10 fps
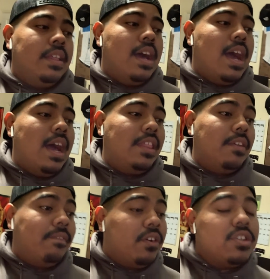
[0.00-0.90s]

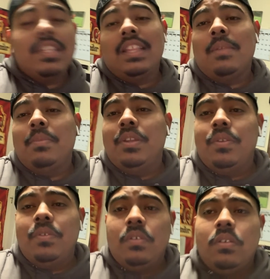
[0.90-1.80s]
the first thing that I'm gonna
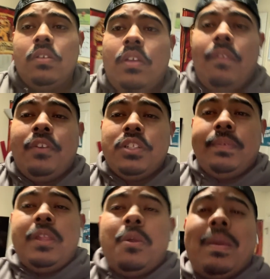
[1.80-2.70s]
do, first
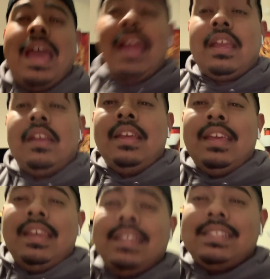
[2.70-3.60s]
video back,
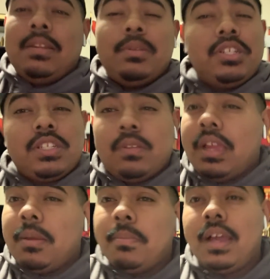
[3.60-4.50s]
is gonna be just a
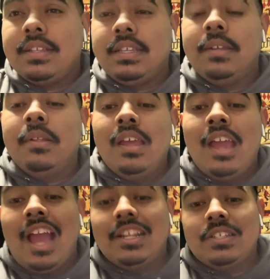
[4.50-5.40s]
quick unboxing.
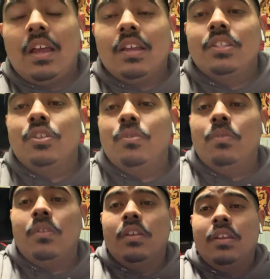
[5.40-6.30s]
I talked
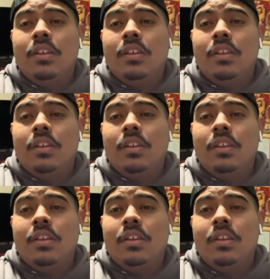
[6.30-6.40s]
to